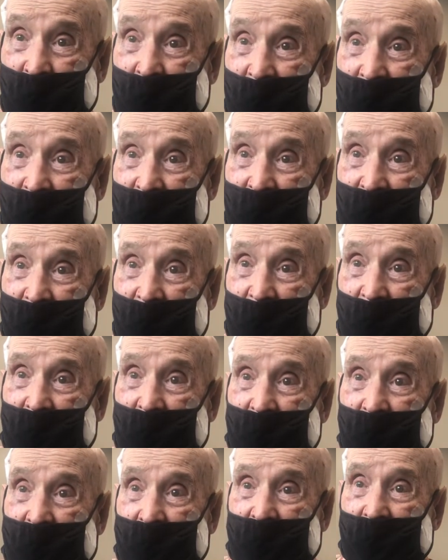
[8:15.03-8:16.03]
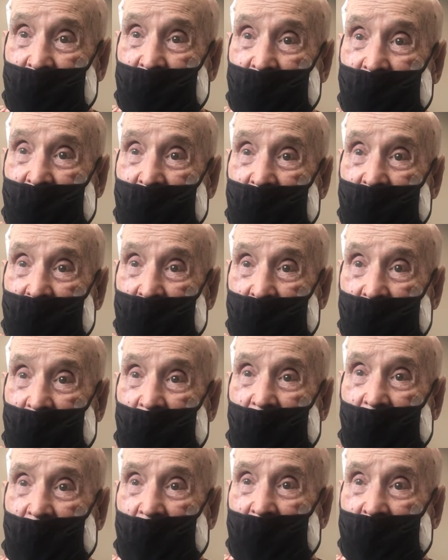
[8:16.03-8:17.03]
everything, we were
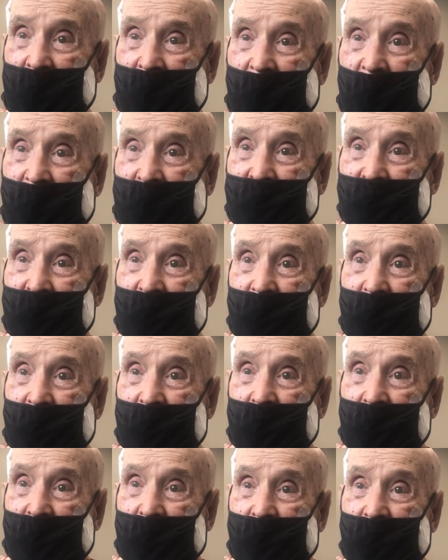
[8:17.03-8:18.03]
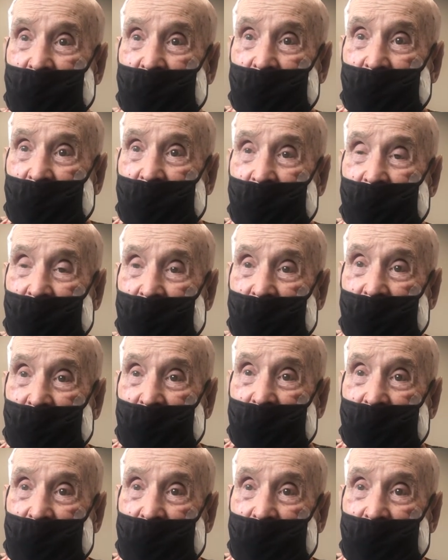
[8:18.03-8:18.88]
glad, naturally. Mm-hmm.